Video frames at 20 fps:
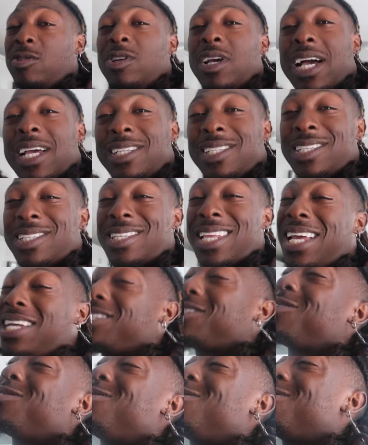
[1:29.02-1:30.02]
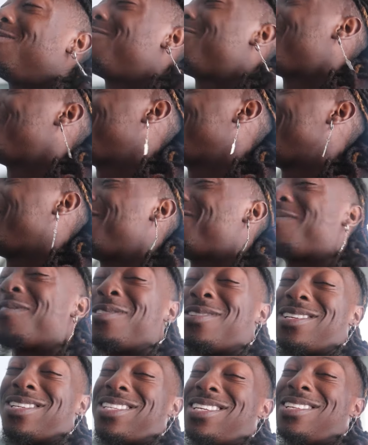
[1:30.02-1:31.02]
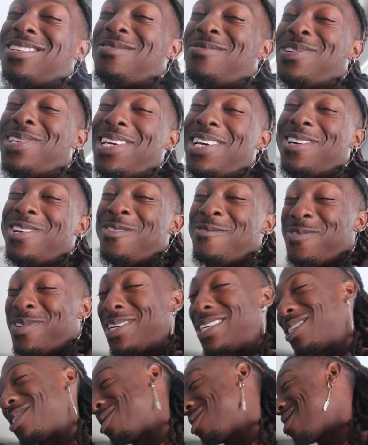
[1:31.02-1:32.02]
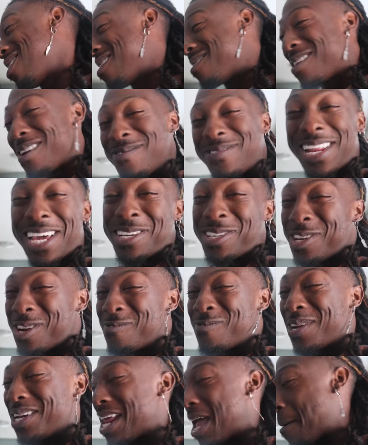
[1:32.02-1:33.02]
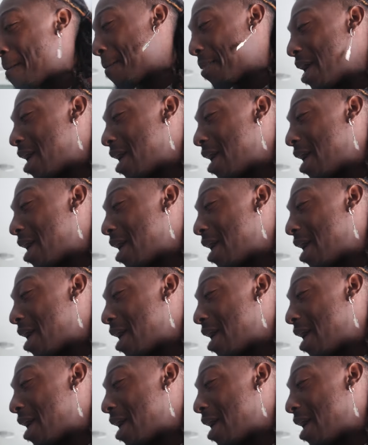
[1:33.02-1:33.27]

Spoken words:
you guys just stay tuned before we get any further into this video. Don't forget to subscribe, comment, like, share, ring that